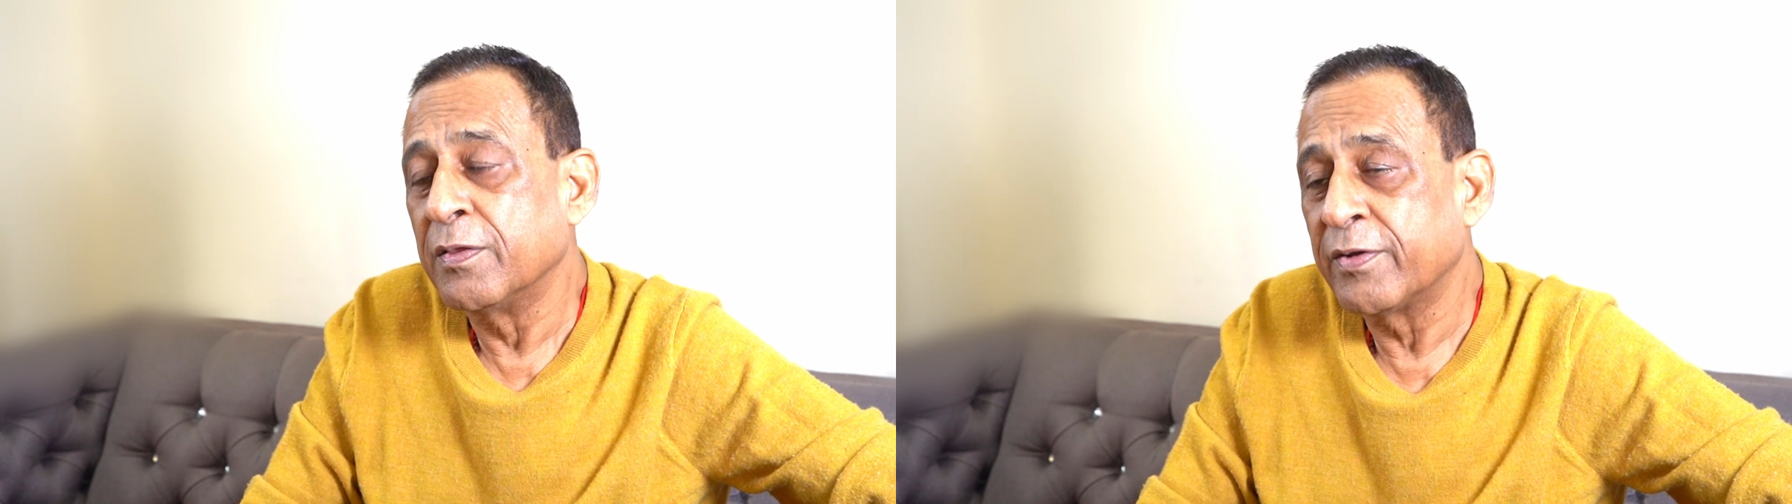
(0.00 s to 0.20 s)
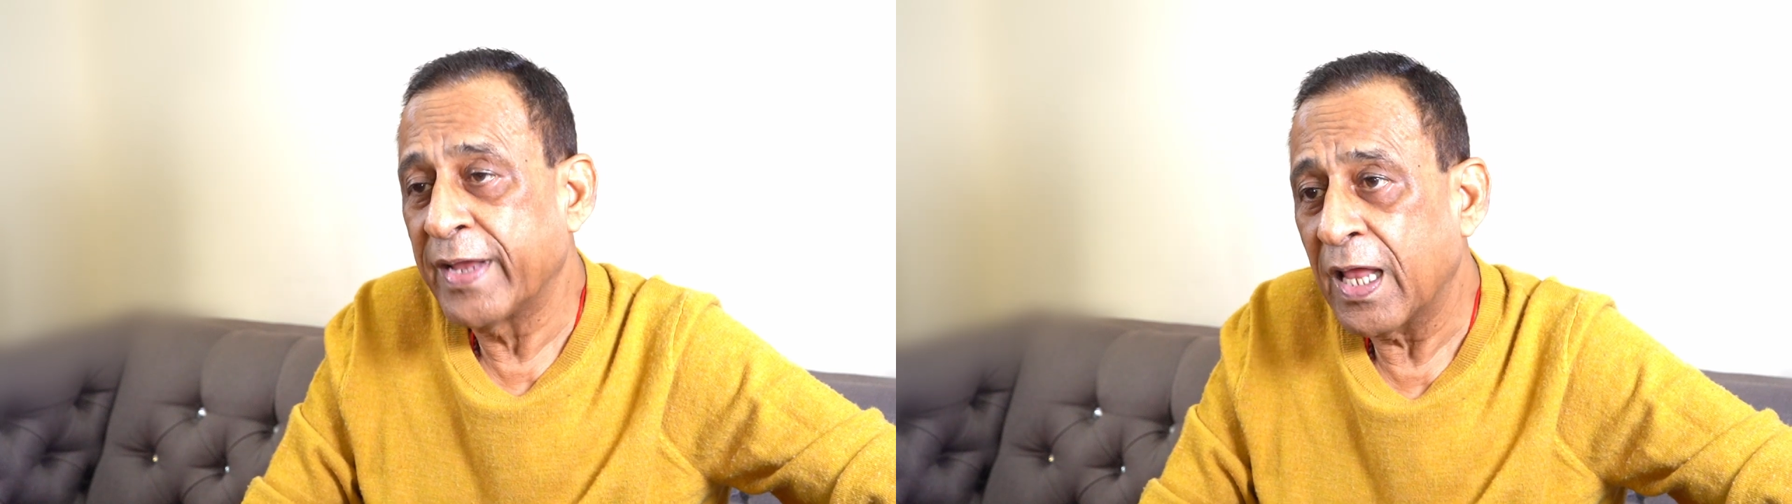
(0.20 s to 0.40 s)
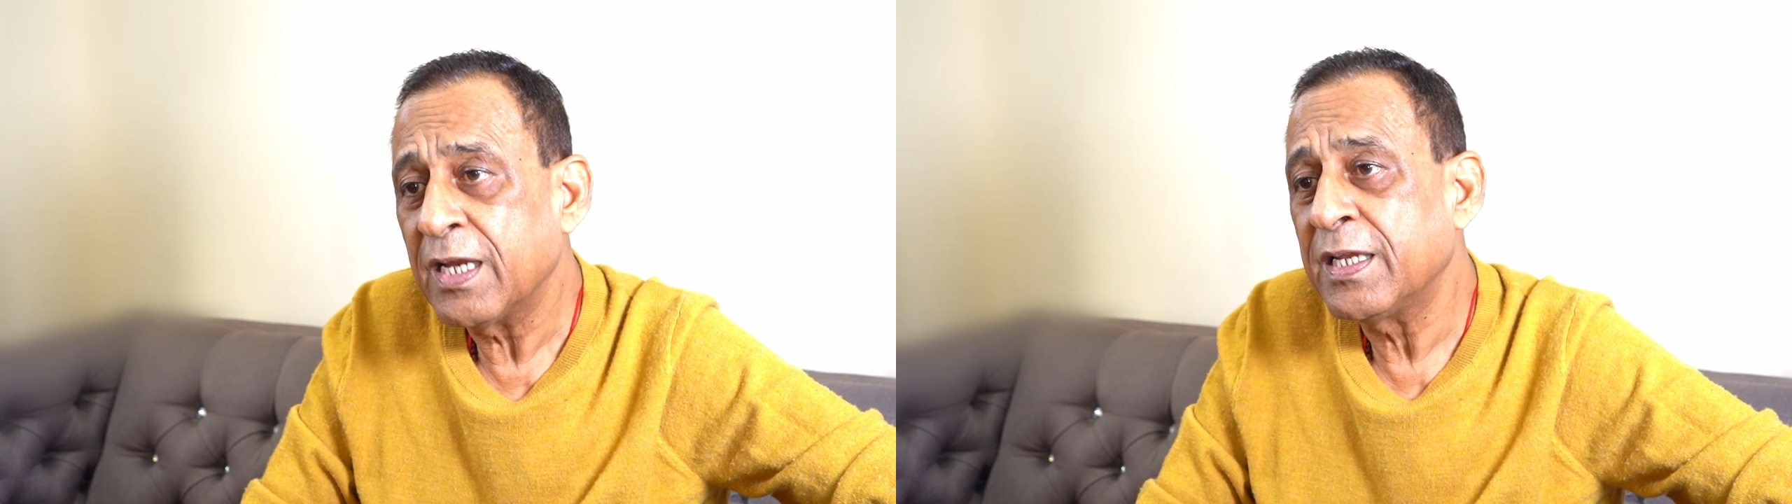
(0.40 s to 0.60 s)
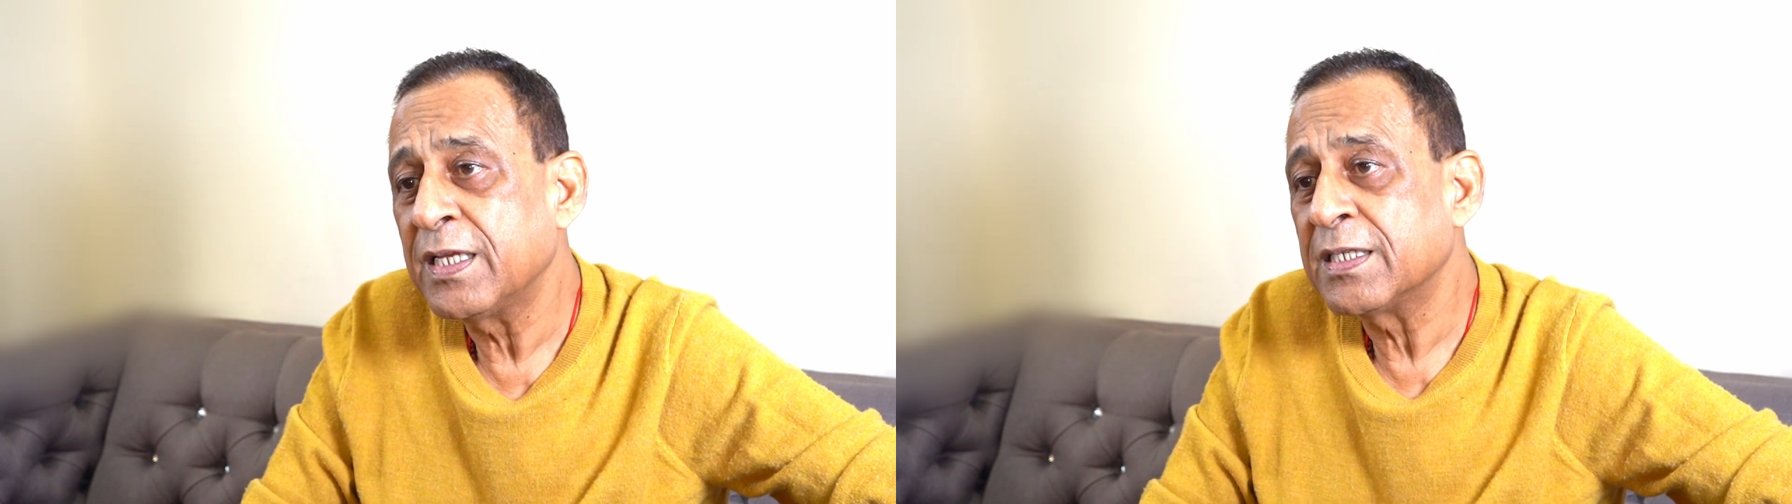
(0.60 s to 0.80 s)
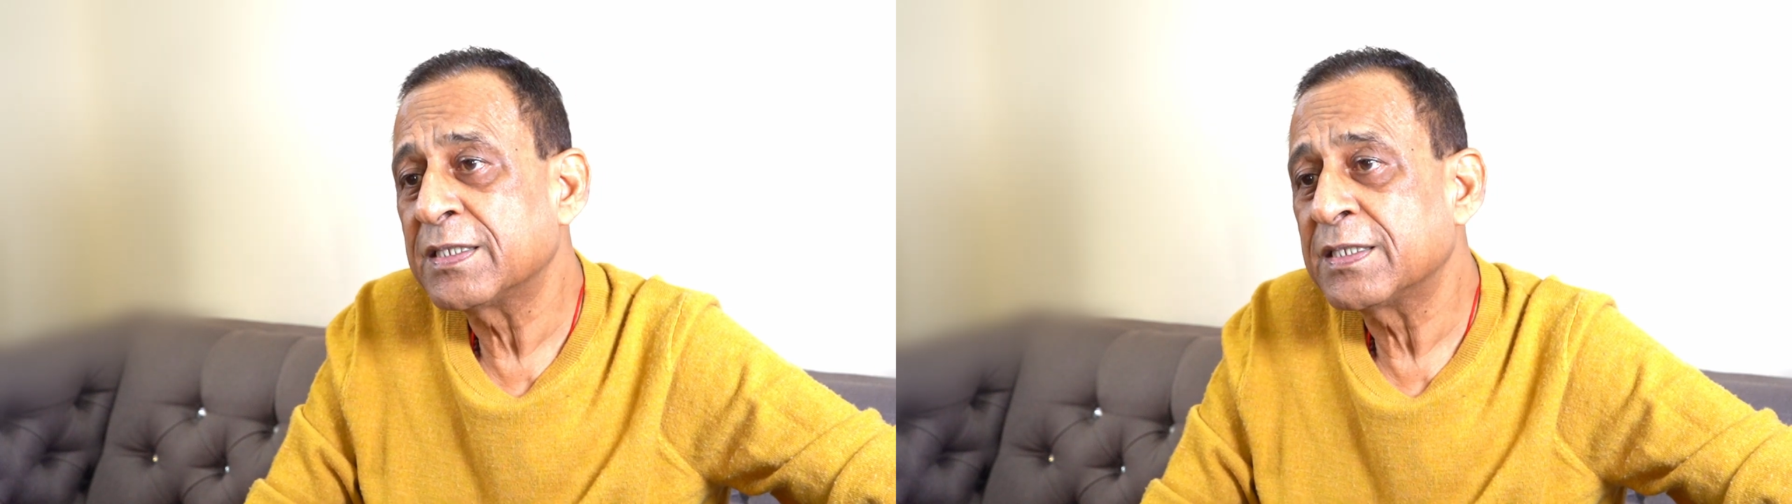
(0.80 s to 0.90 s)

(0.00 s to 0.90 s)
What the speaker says: reality is